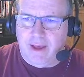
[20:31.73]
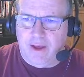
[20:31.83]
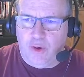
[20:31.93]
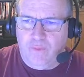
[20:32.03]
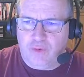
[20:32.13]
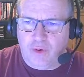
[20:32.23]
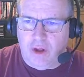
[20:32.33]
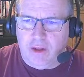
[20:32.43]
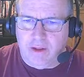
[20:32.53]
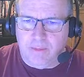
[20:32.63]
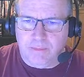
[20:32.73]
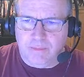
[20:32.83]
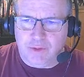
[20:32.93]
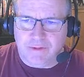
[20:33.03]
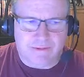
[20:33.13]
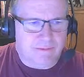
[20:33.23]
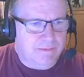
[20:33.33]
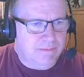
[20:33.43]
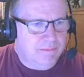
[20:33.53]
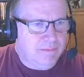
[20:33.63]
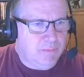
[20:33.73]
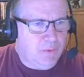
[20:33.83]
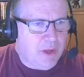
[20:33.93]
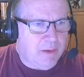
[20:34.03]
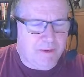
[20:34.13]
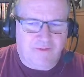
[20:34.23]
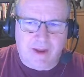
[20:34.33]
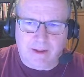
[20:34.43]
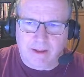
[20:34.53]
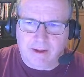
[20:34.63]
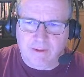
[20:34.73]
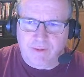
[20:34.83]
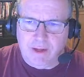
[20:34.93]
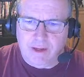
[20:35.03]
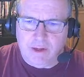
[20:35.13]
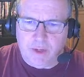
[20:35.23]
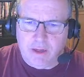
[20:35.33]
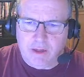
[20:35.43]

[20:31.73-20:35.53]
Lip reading: Overall, I'm just not a big fan of the lucky feat anyway.